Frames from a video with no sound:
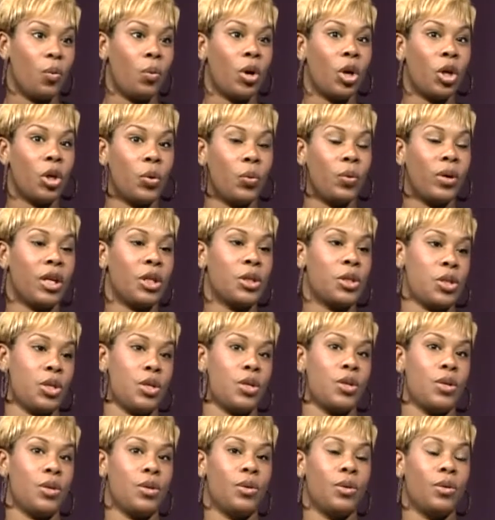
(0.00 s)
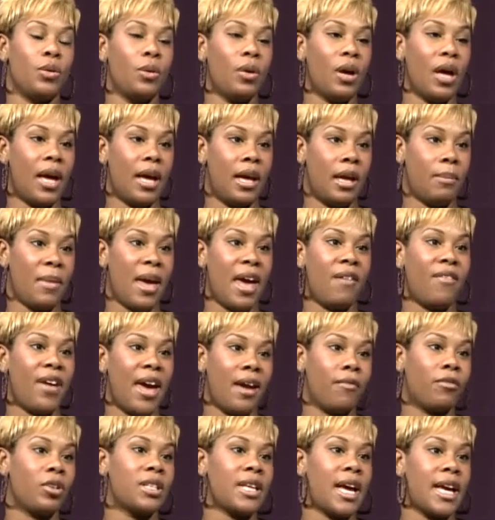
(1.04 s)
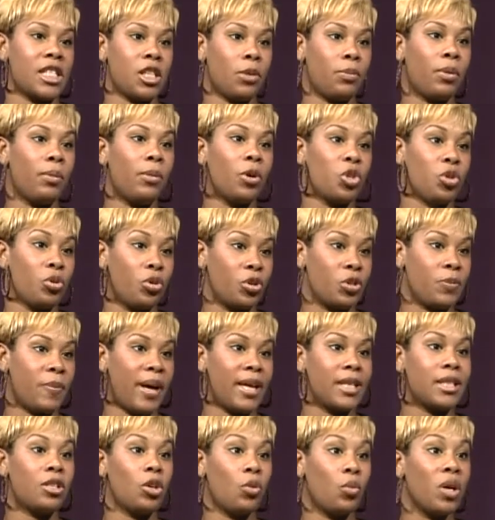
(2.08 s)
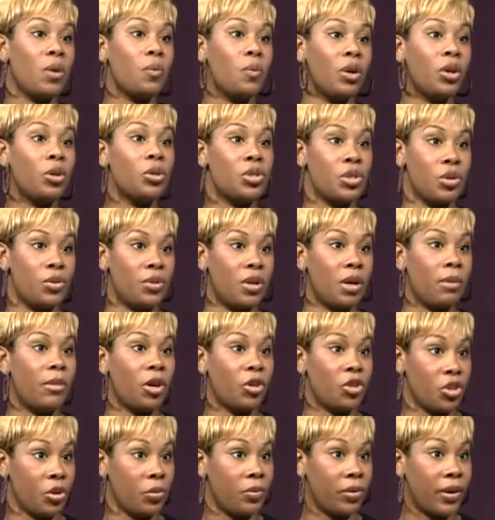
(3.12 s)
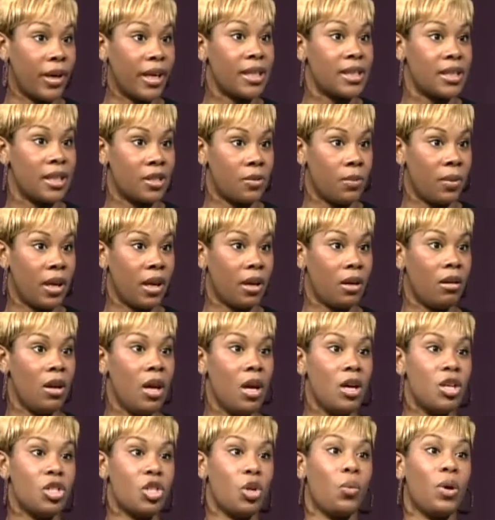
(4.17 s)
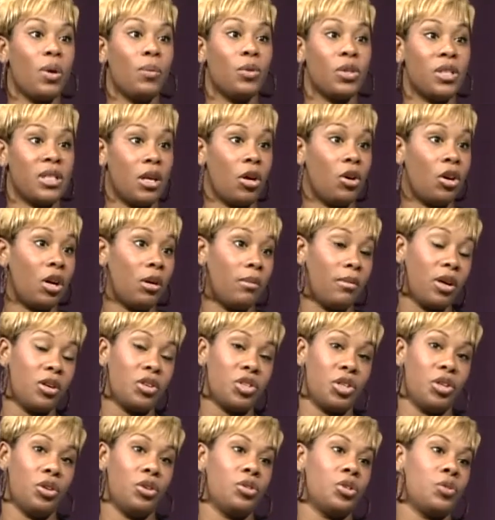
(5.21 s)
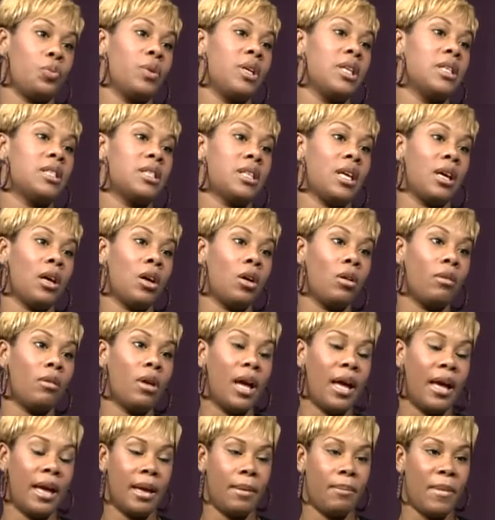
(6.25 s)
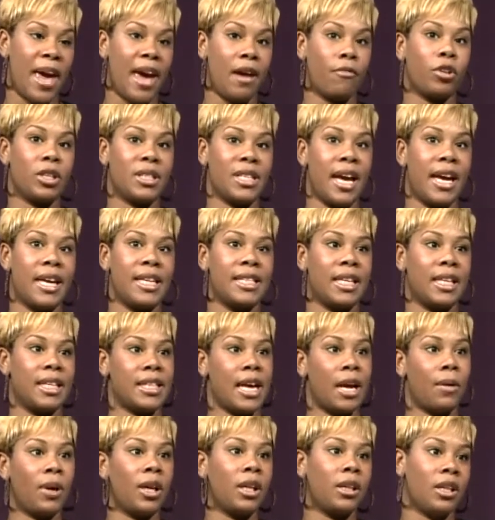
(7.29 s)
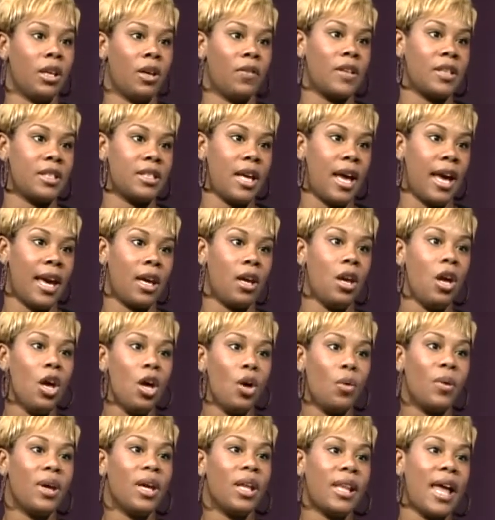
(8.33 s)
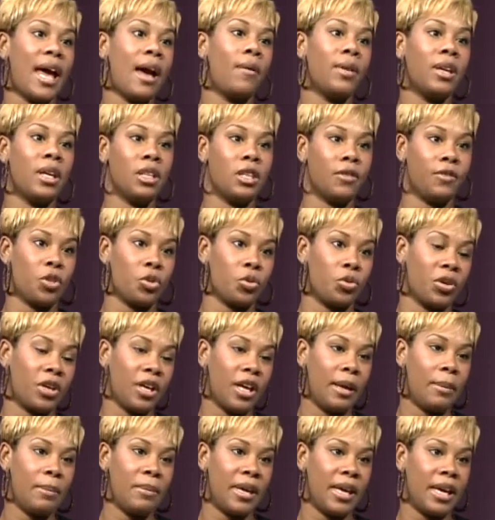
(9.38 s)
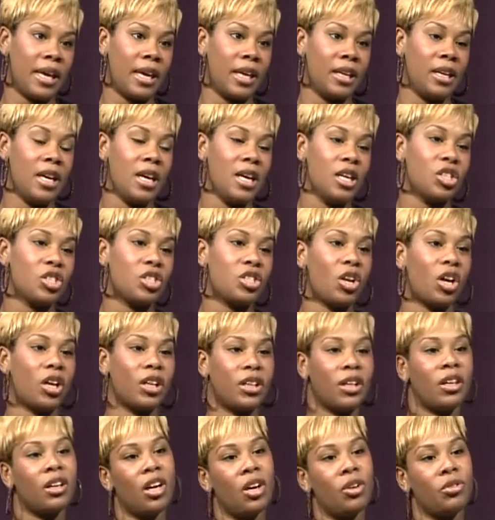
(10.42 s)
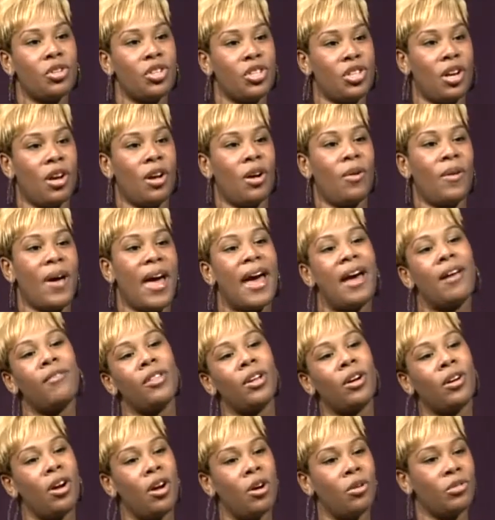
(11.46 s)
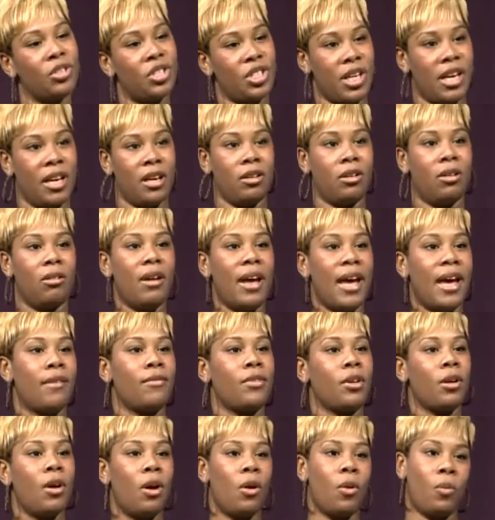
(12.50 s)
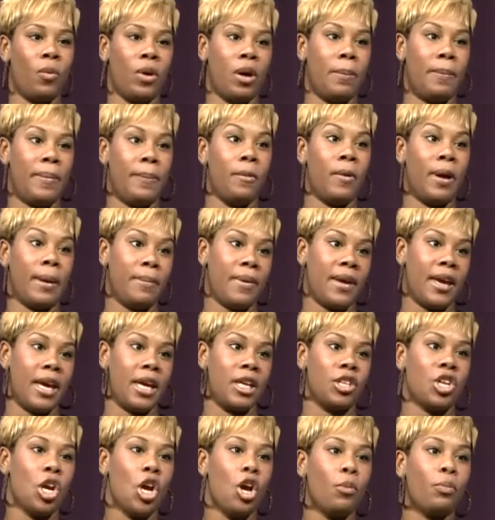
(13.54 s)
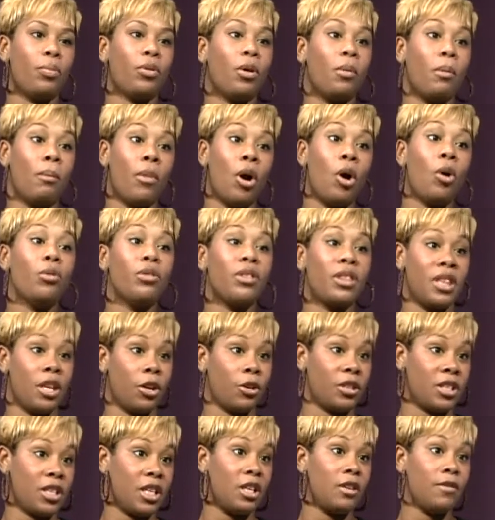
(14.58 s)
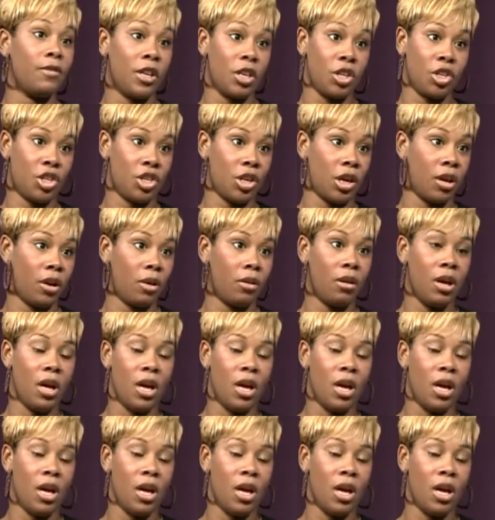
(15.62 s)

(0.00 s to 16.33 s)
We're going to have advertising promotional spots. So we will do commercial breaks as well. So we will sell commercials. We sell advertising directly on the site. We allow an individual to come in, start their own show, have their own channel, have their own web page, promote their TV show.